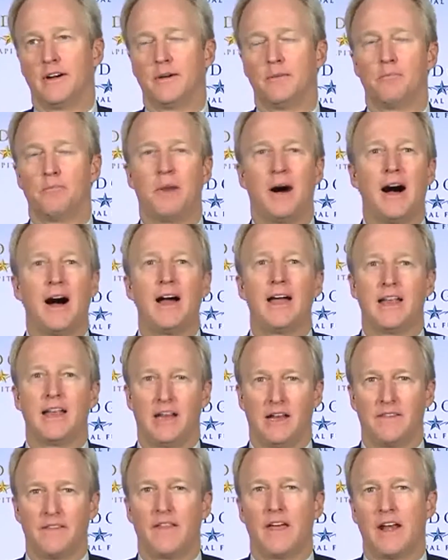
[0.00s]

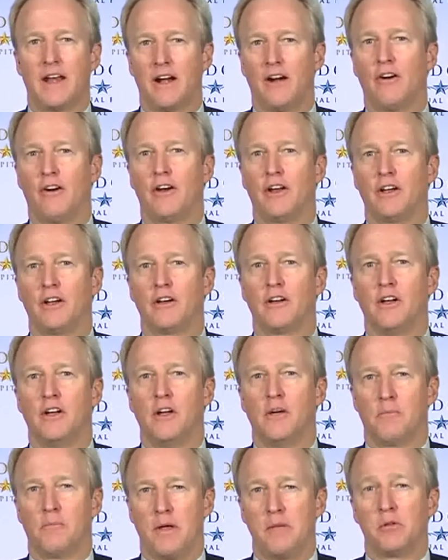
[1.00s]
buying in that area.
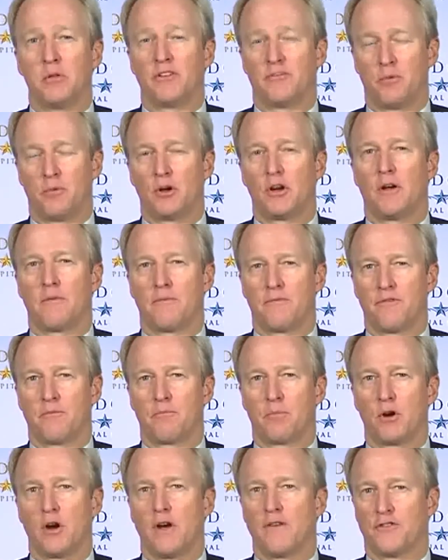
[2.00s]
People have put off
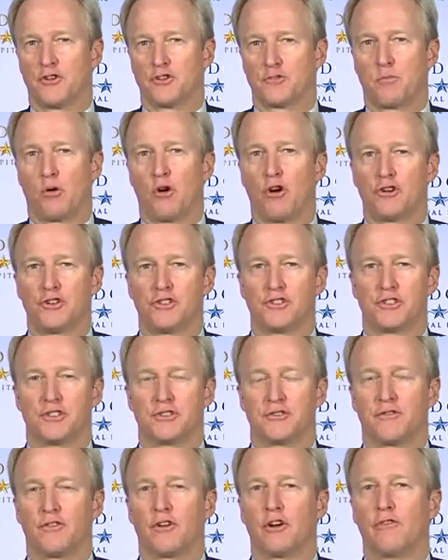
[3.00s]
those
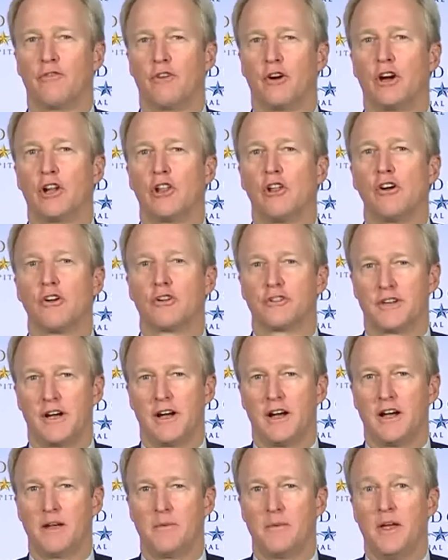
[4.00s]
purchases for a very long
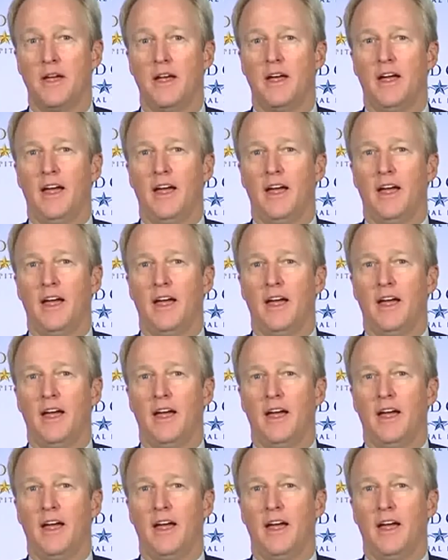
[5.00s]
time,